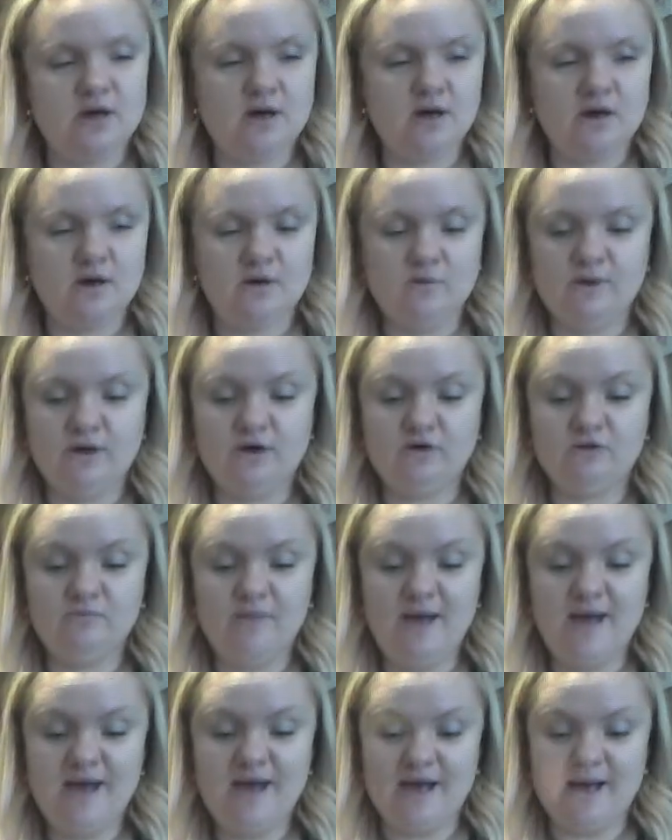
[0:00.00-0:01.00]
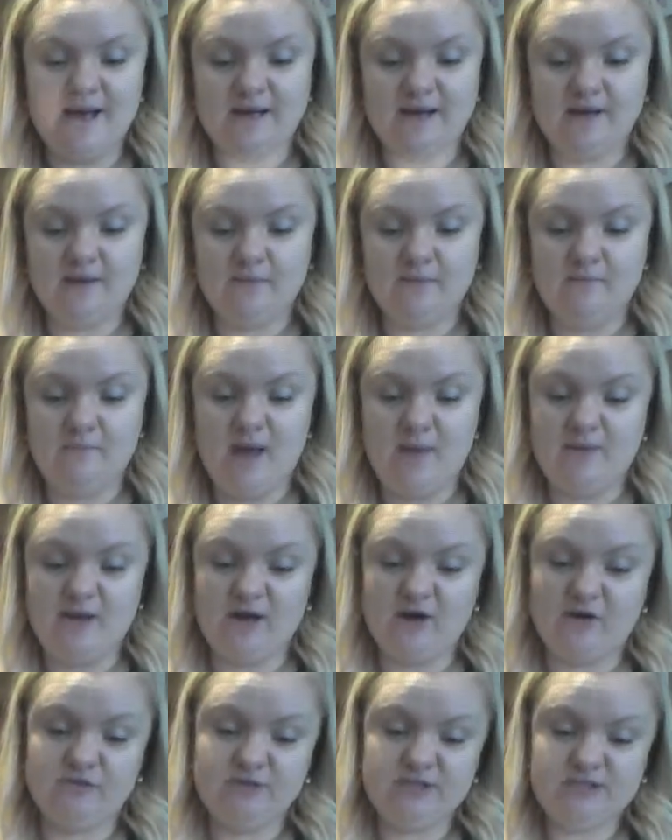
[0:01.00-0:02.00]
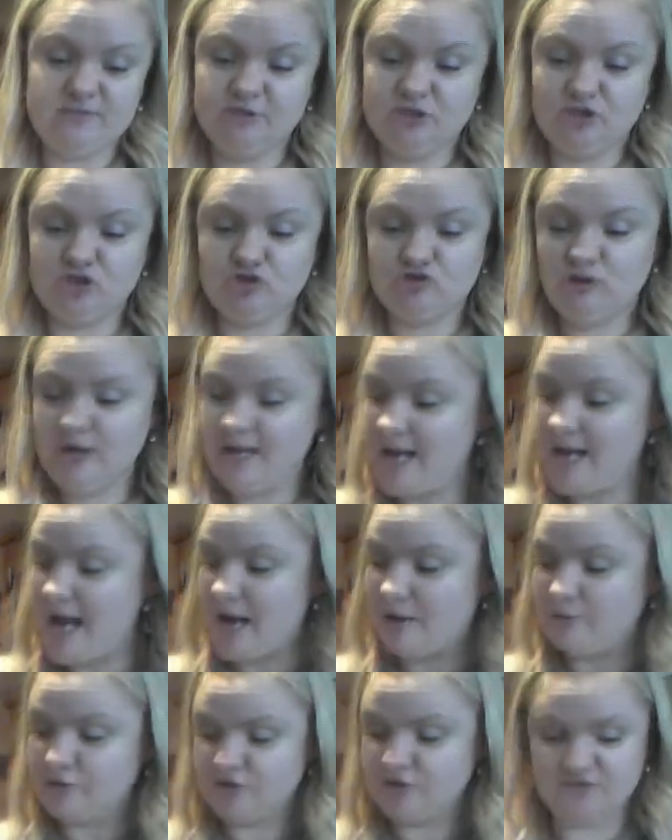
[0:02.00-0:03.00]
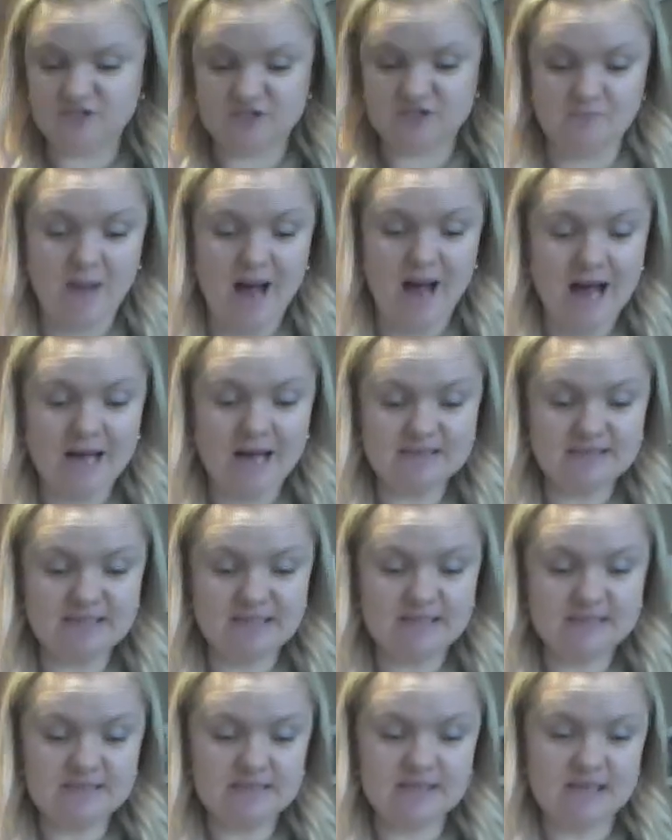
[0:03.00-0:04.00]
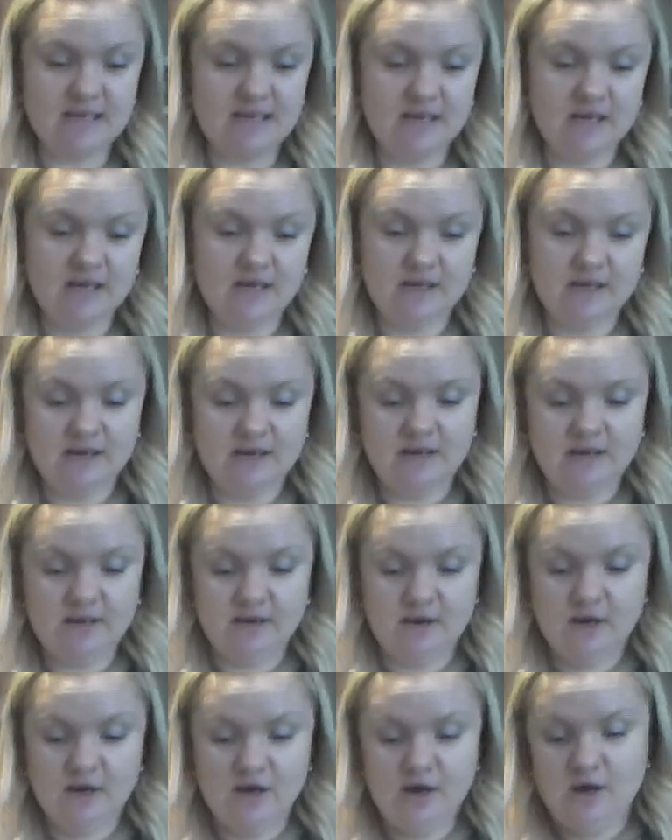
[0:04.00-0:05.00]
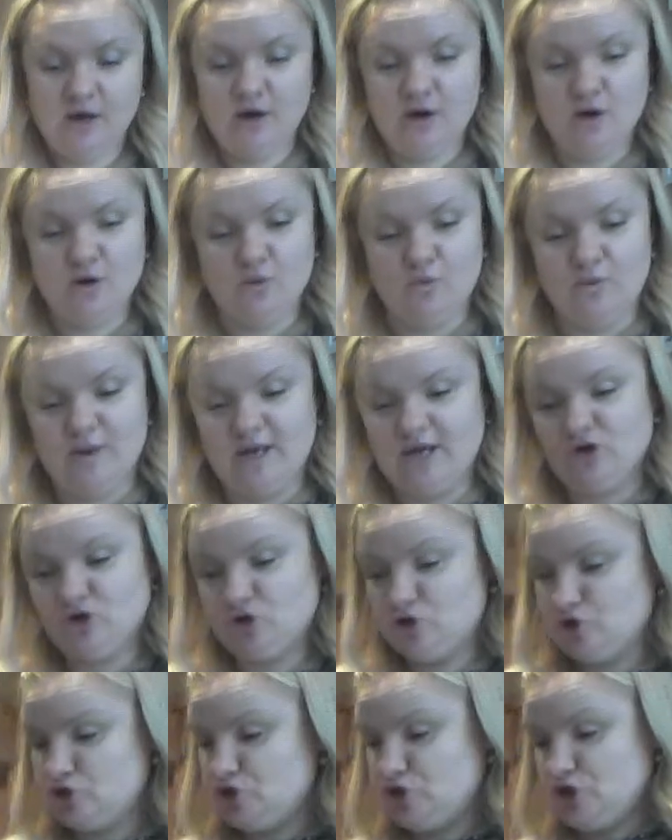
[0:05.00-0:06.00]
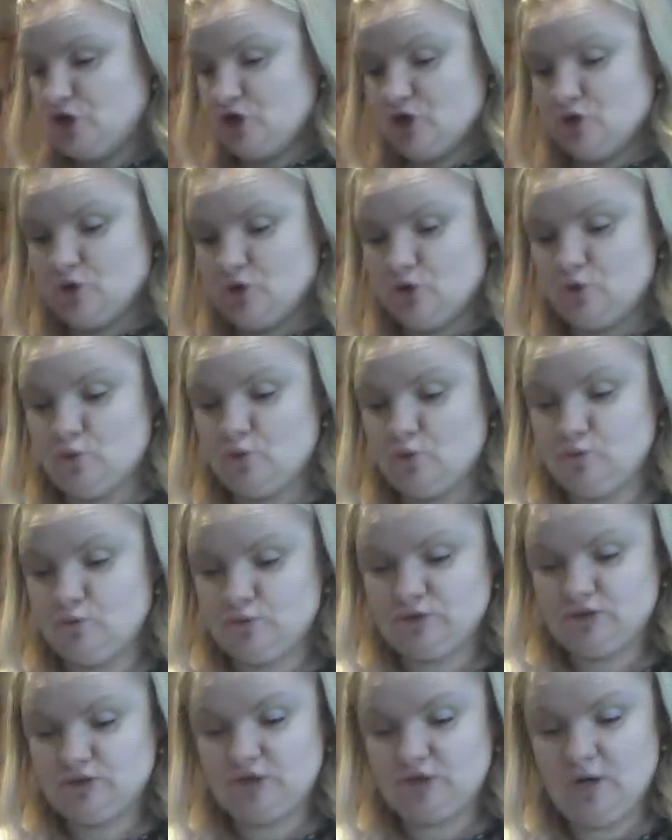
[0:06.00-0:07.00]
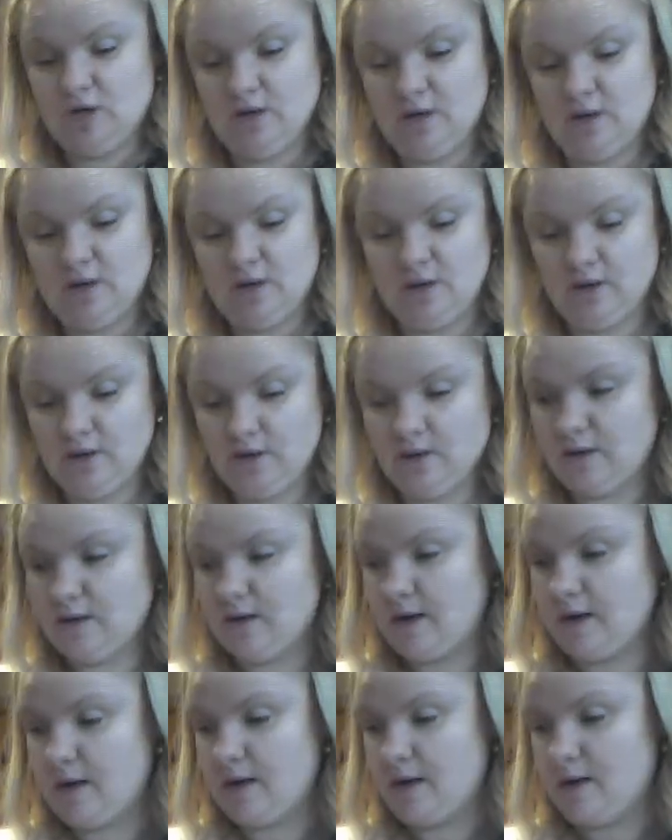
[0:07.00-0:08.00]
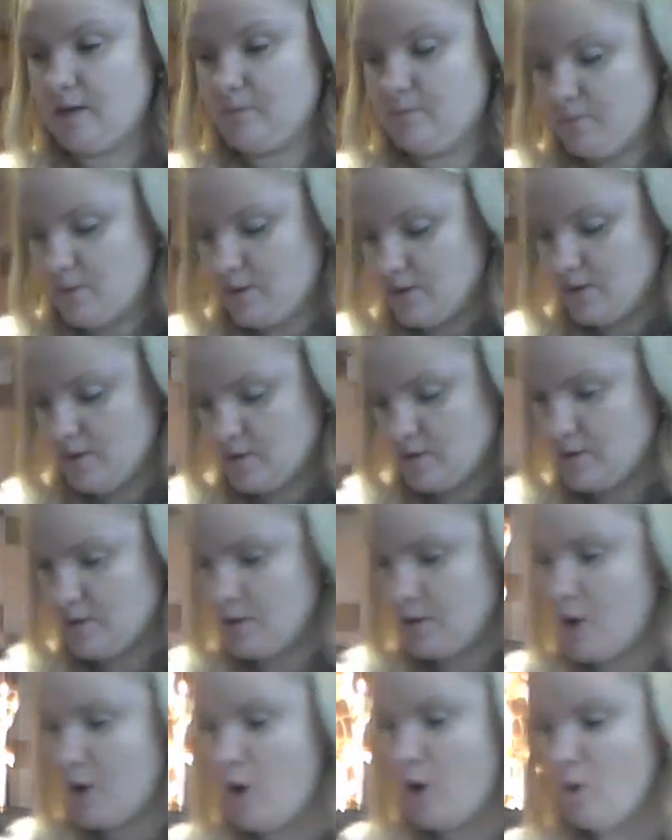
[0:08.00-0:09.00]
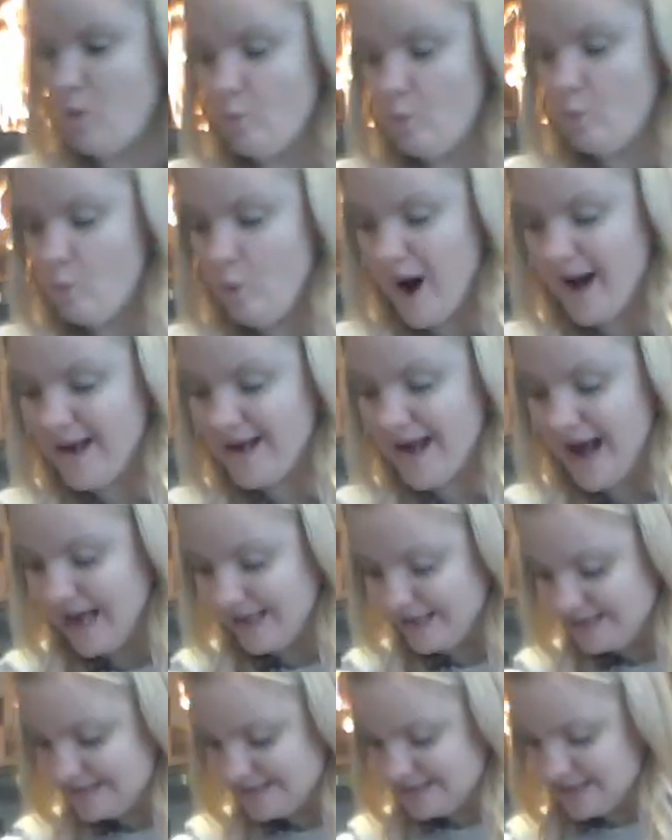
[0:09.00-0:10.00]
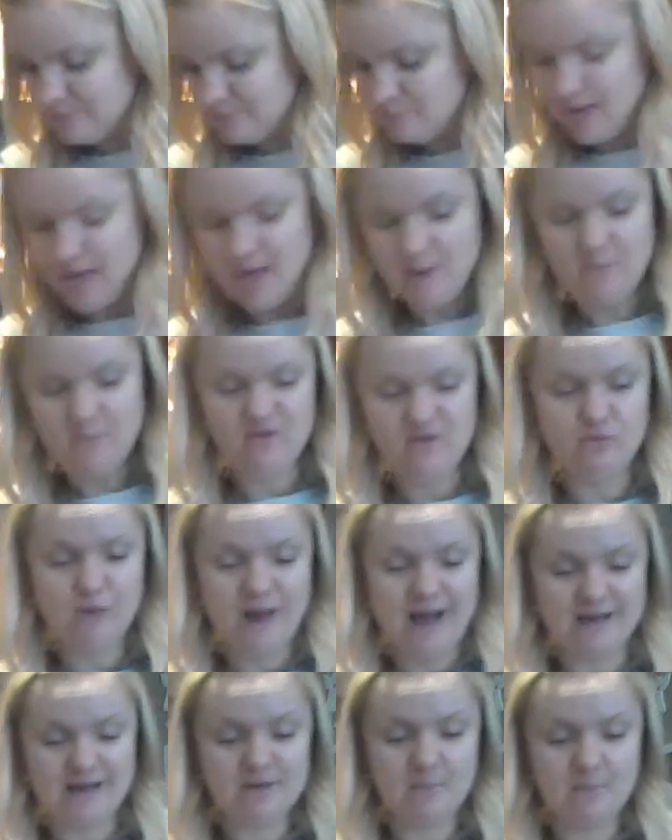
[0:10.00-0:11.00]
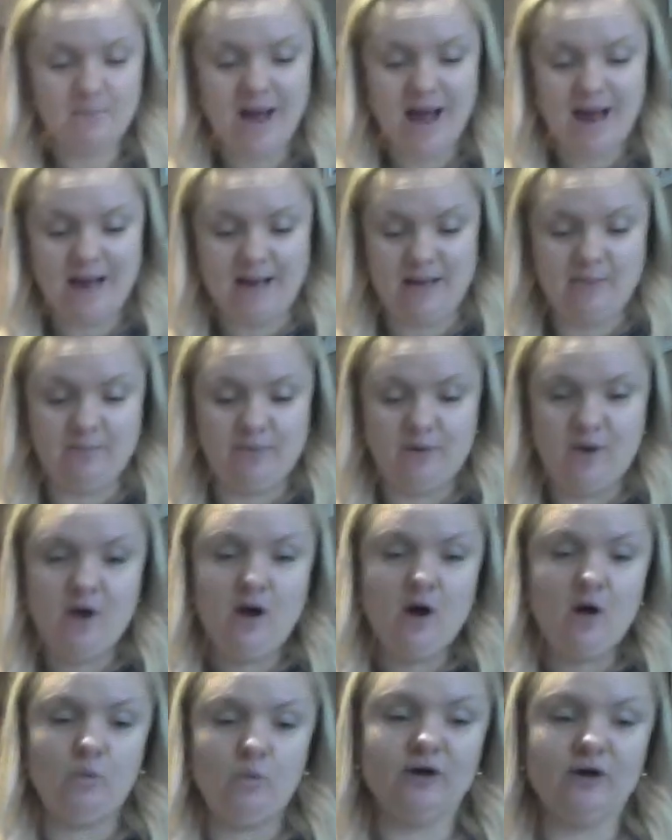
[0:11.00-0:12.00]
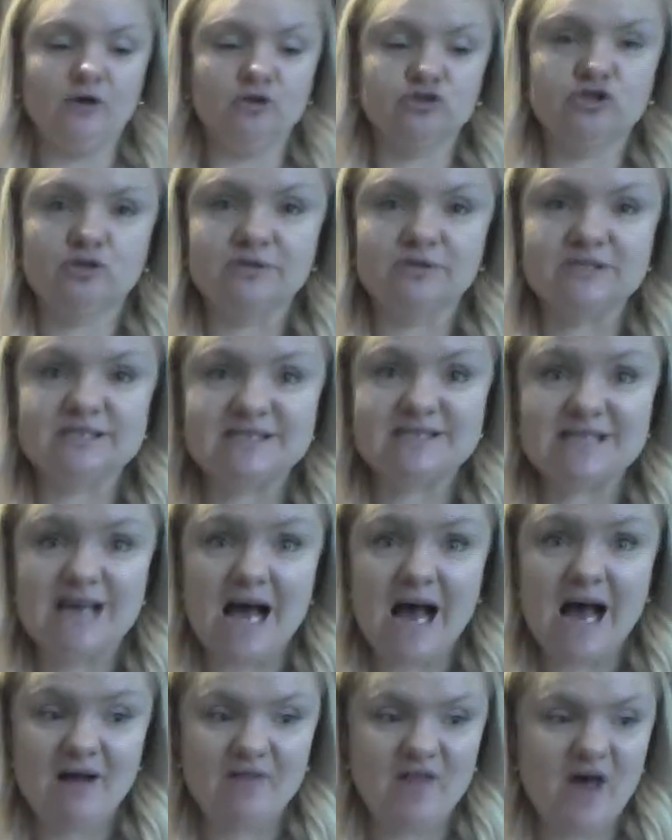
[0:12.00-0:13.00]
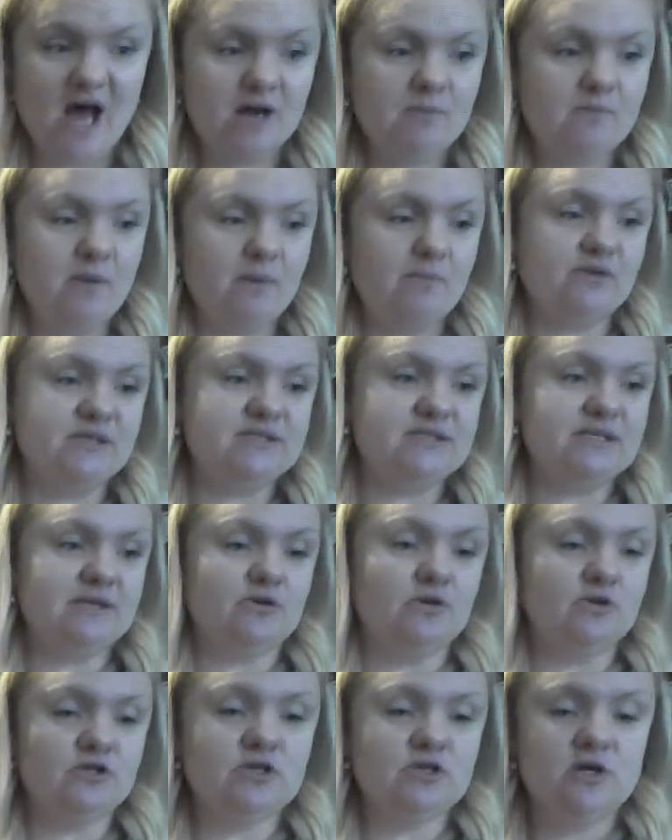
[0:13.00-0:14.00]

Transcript: We could make maybe a Christmas tree out of Smarties. We could use white icing maybe. If we had a pipe, we could do a star. That'd be pretty good.